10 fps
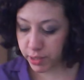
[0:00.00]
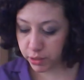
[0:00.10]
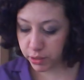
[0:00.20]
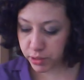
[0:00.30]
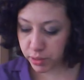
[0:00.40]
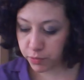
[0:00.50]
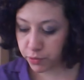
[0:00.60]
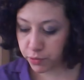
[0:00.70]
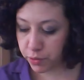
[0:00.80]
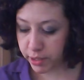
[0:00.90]
I know some
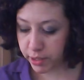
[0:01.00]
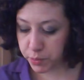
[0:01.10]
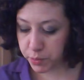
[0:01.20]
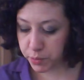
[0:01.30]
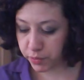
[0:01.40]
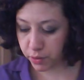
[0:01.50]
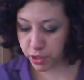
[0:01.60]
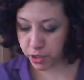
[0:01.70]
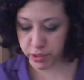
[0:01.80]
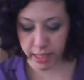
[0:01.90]
of you had specific
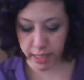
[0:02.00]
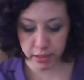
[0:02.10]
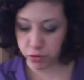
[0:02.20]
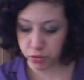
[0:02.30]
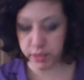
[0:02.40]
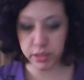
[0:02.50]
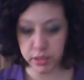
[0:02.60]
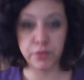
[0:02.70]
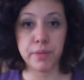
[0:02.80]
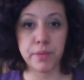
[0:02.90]
questions and I tried
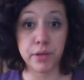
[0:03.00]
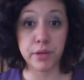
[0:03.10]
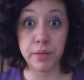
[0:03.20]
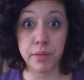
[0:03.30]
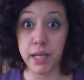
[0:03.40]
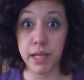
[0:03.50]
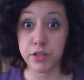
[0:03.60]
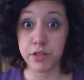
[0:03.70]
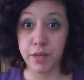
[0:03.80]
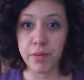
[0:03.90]
to remember them and
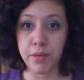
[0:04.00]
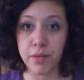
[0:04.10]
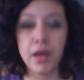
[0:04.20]
answer them.